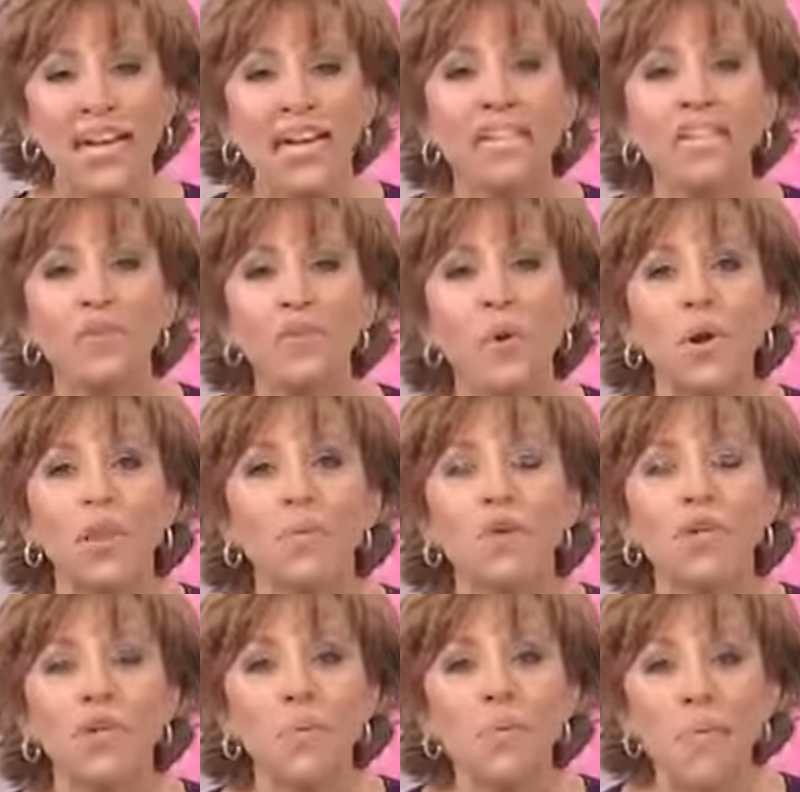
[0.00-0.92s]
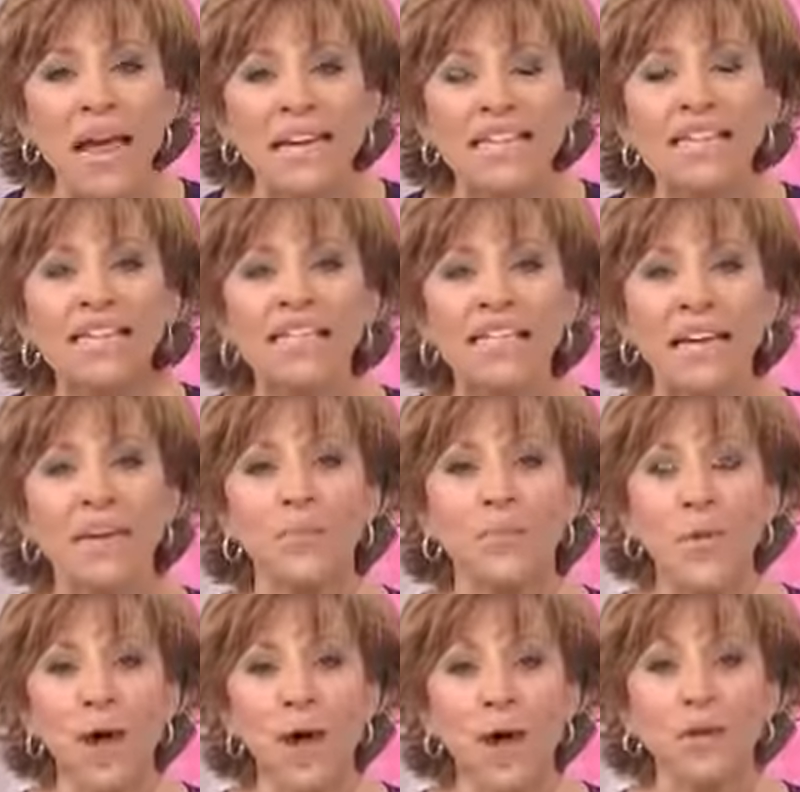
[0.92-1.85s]
It is the, one of the most amazing selling
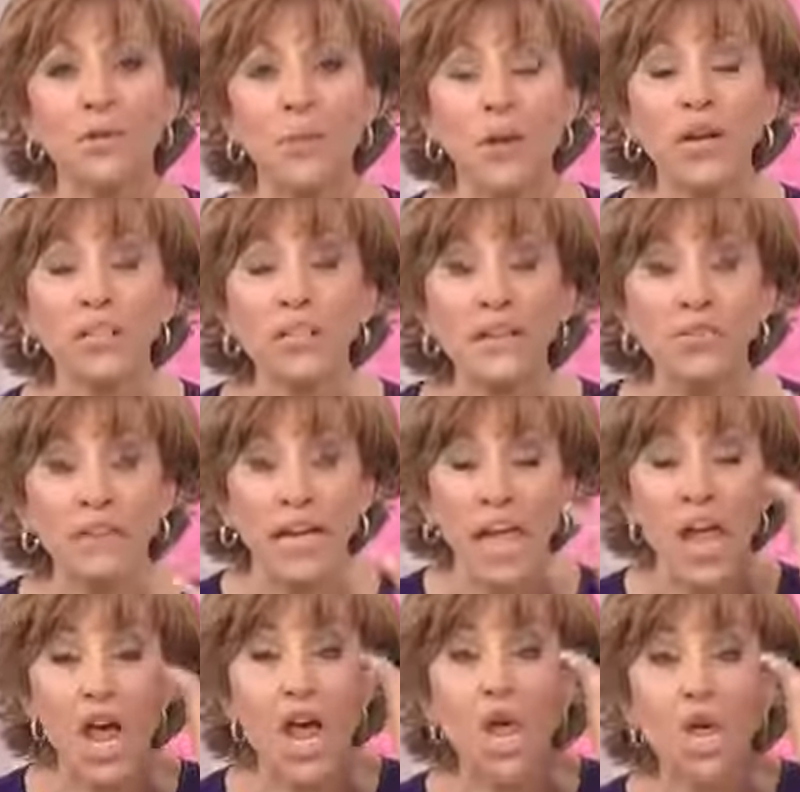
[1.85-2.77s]
products because literally,